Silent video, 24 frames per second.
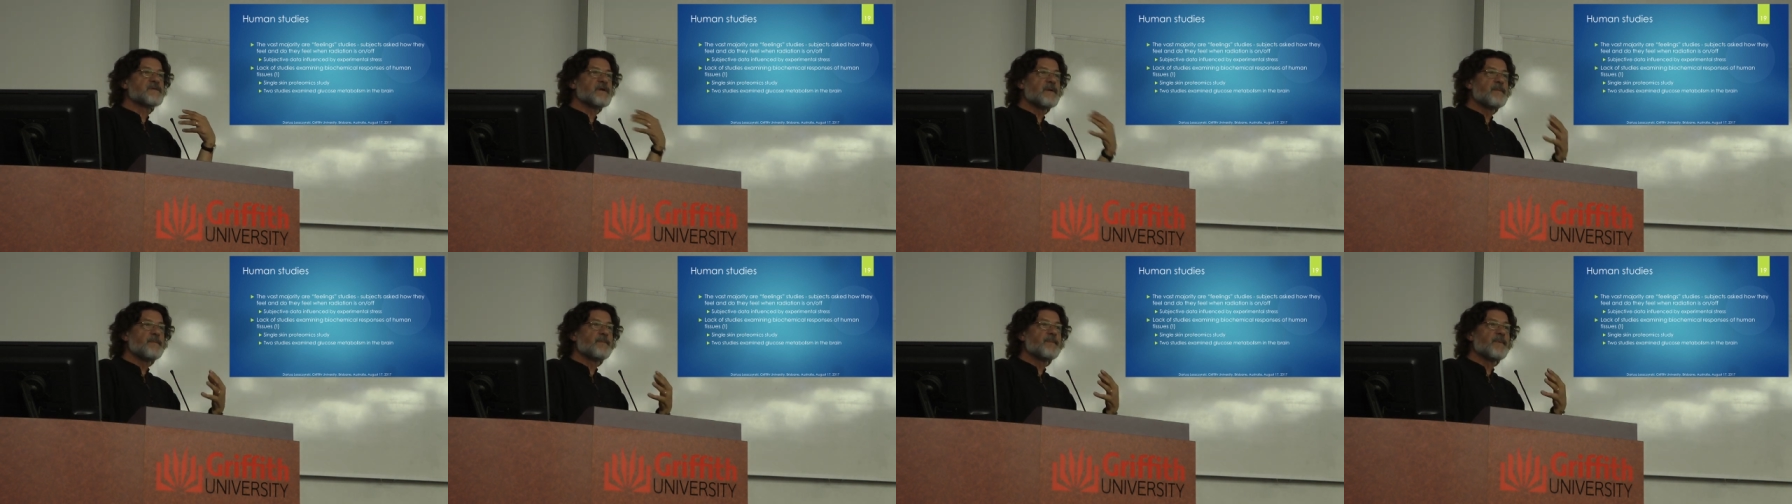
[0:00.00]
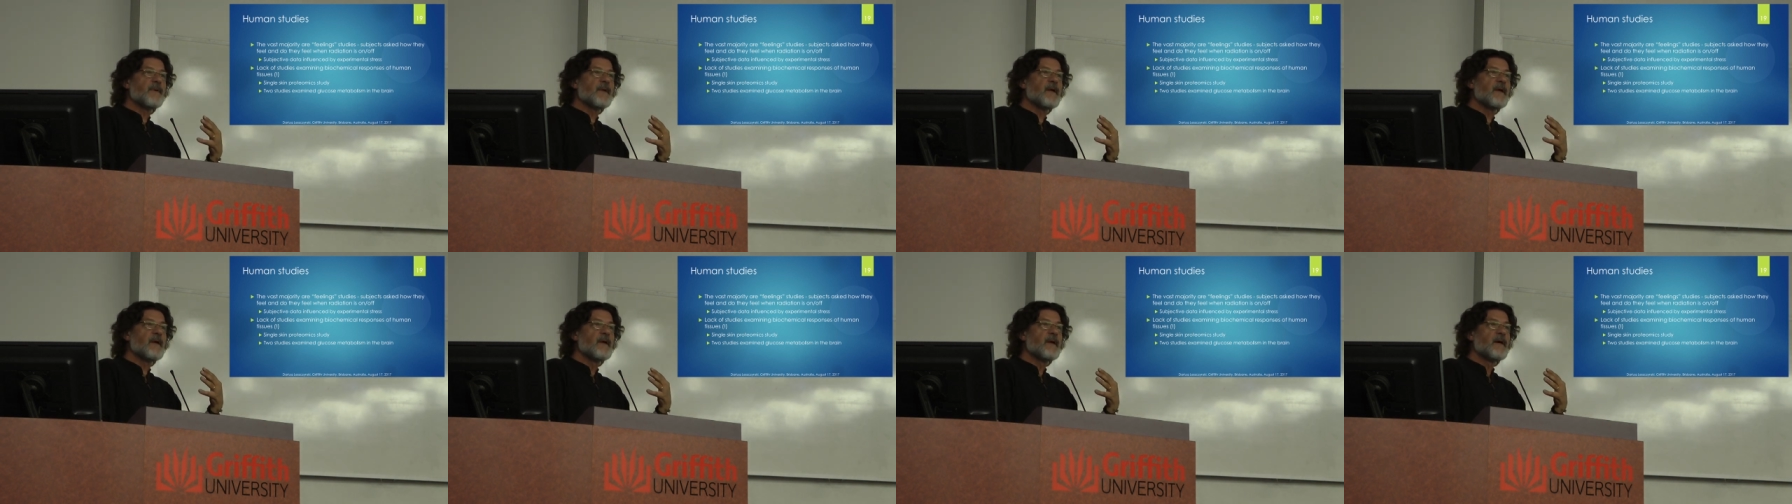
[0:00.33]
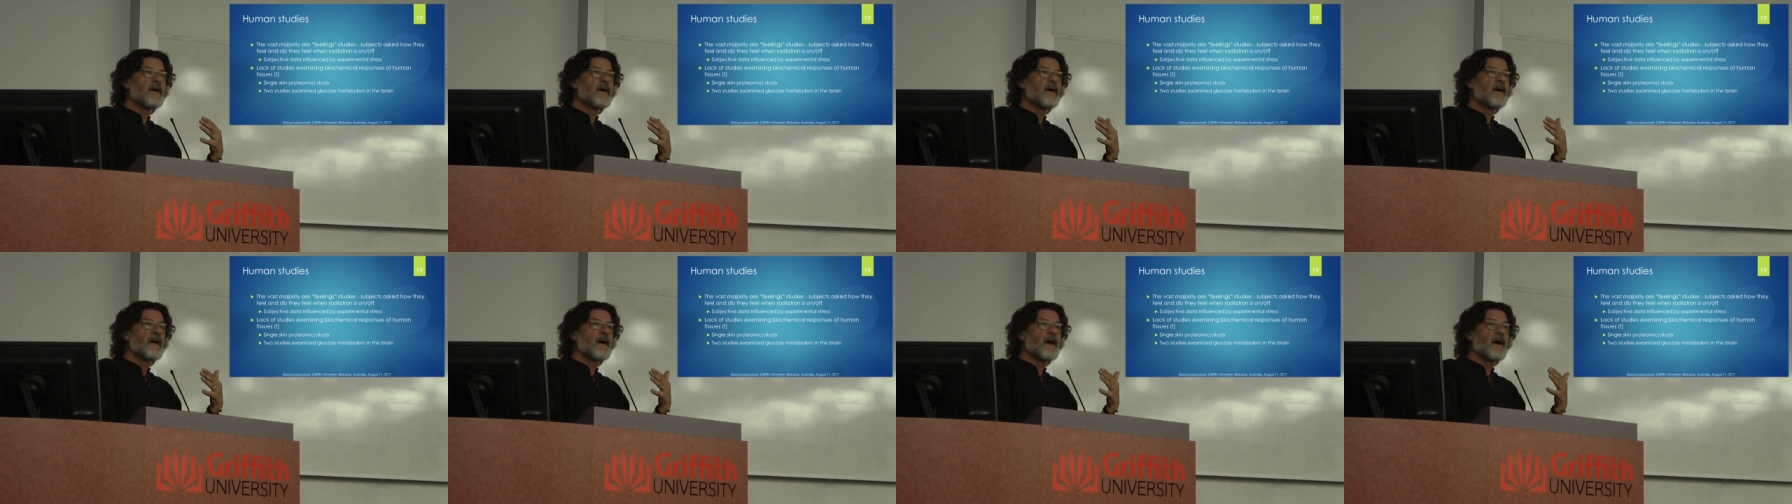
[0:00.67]

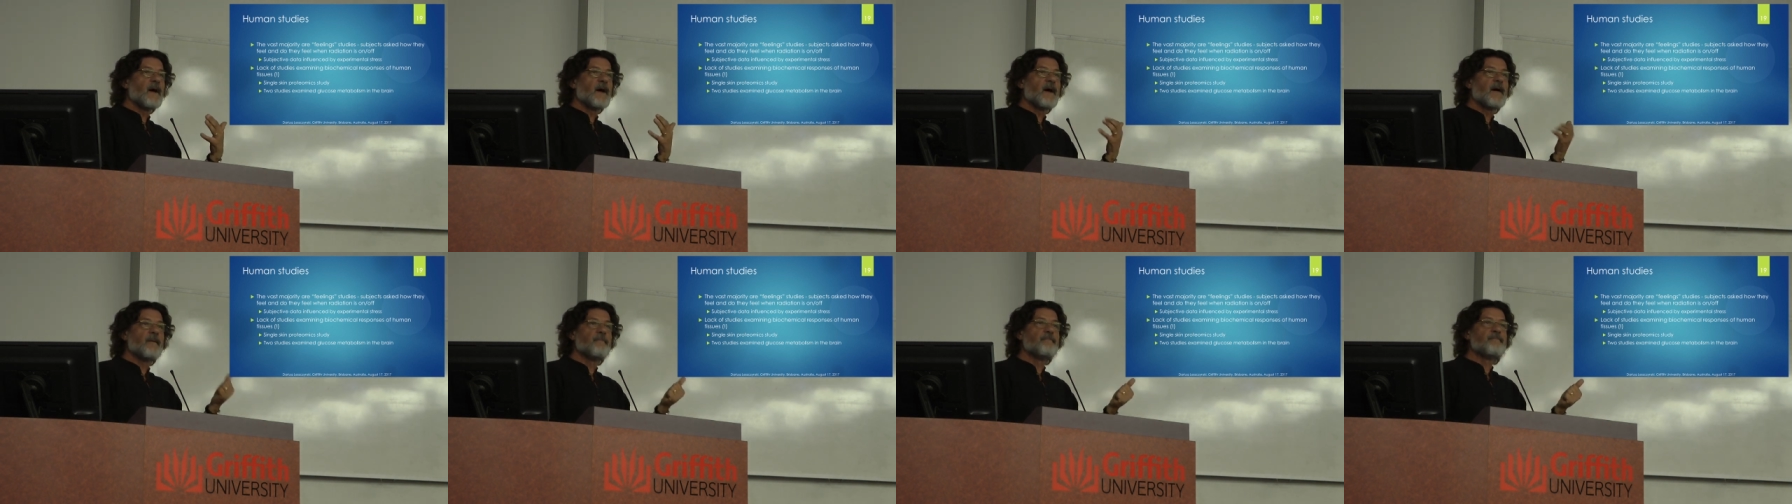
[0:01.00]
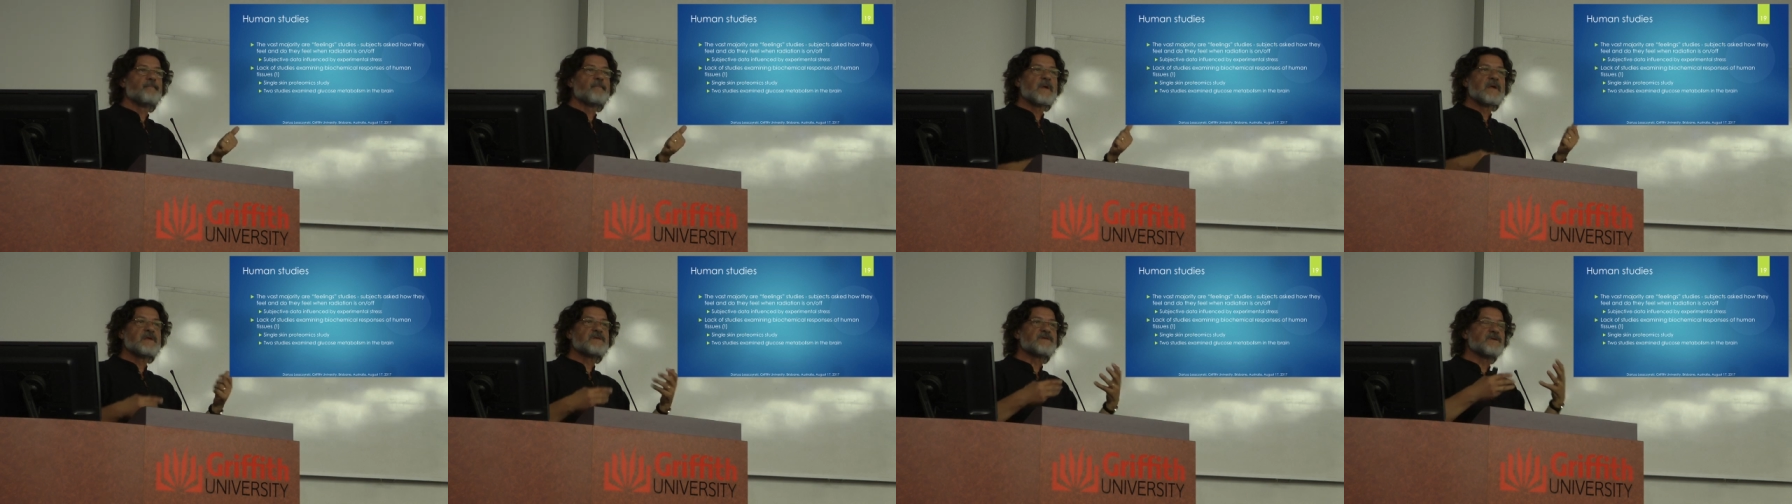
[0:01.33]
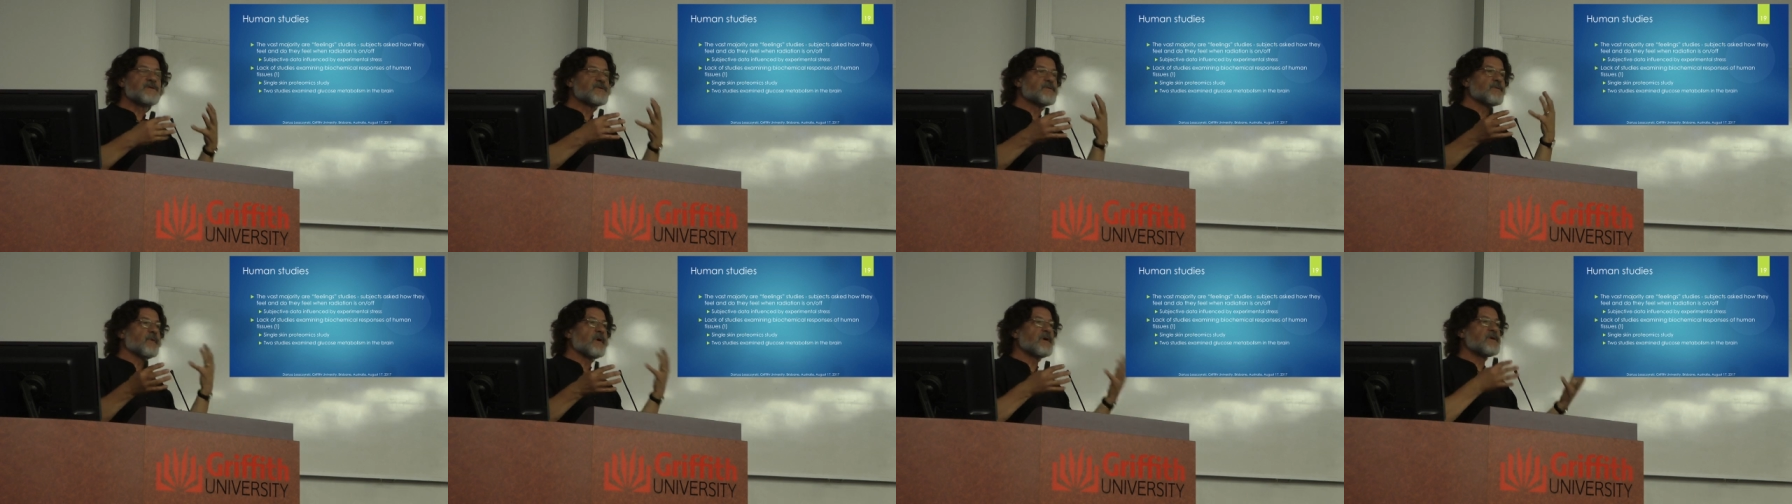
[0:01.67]
simply um,
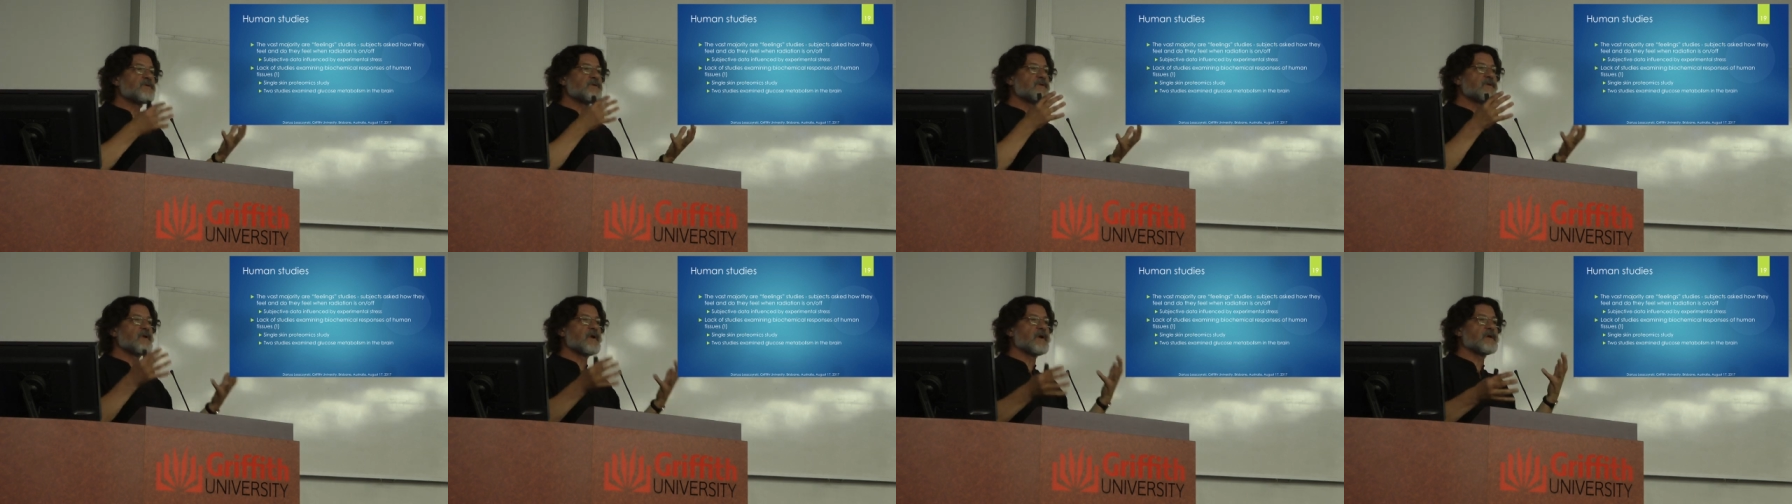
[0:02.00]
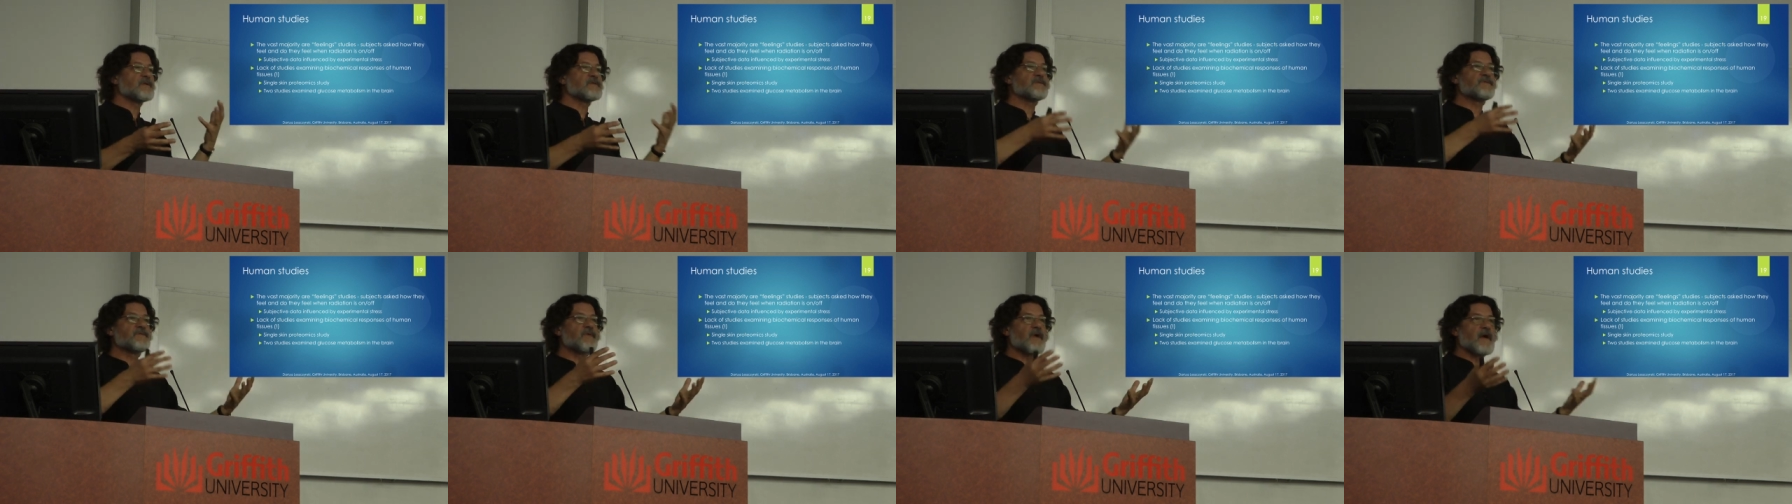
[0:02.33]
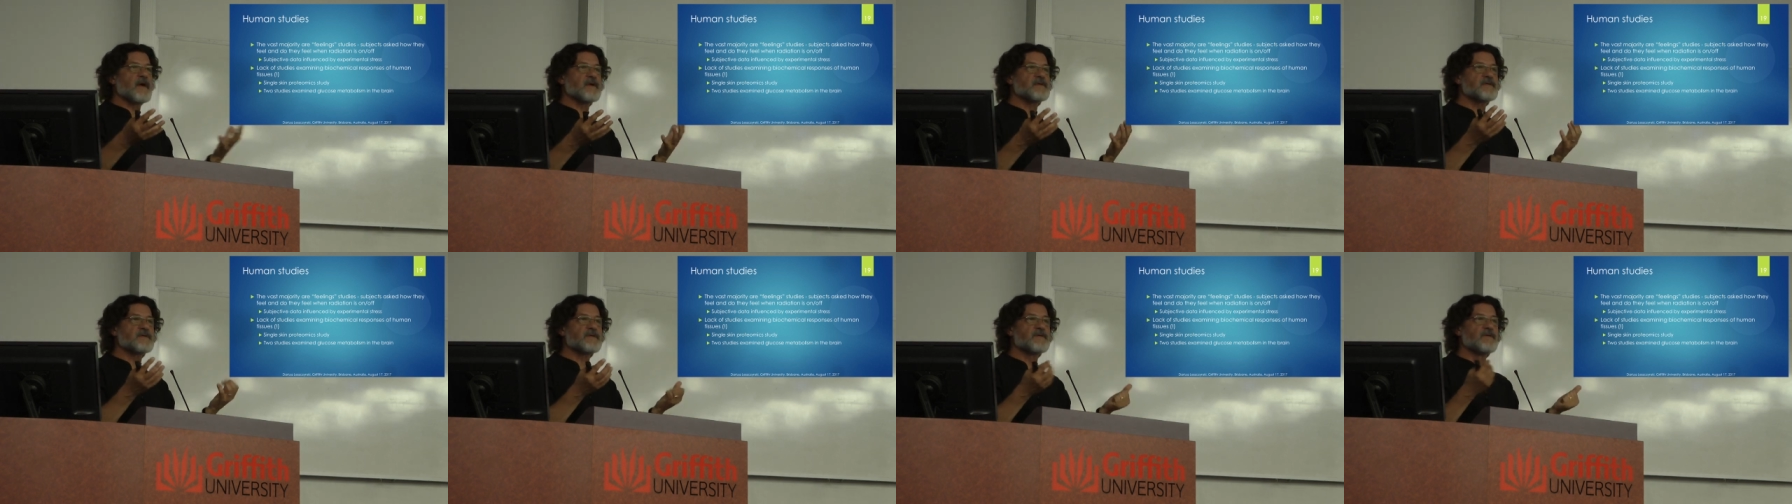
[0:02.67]
situational
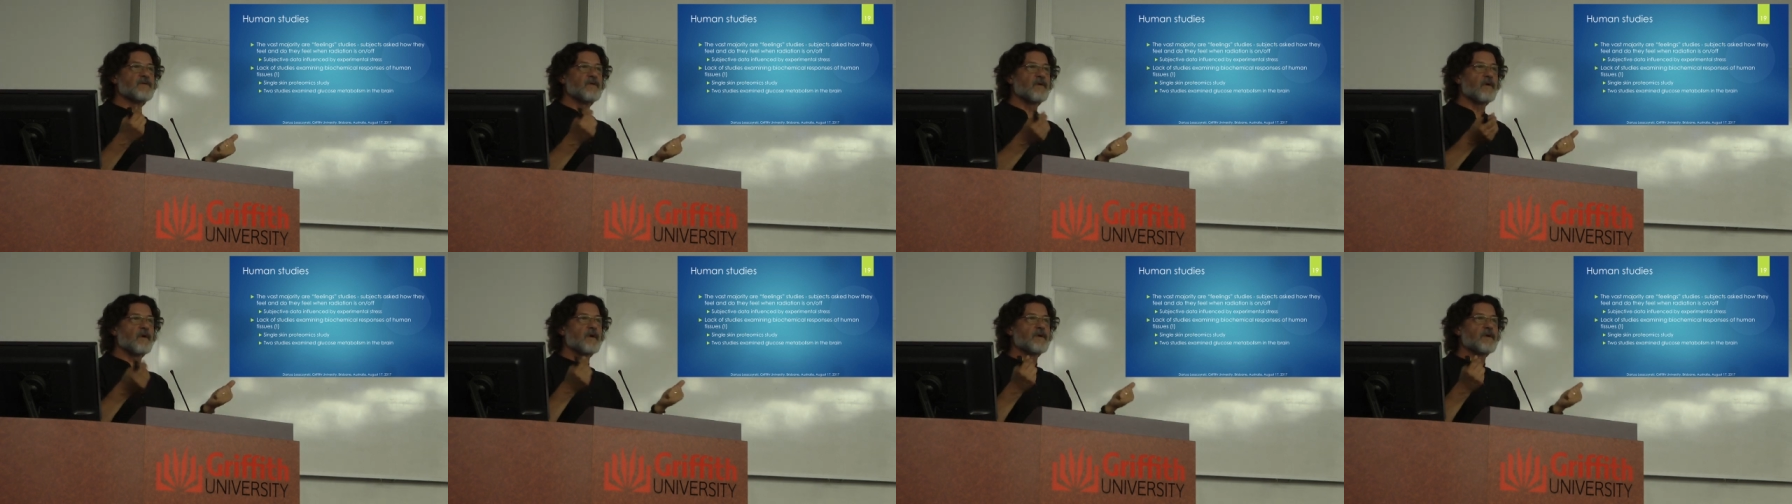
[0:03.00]
stress.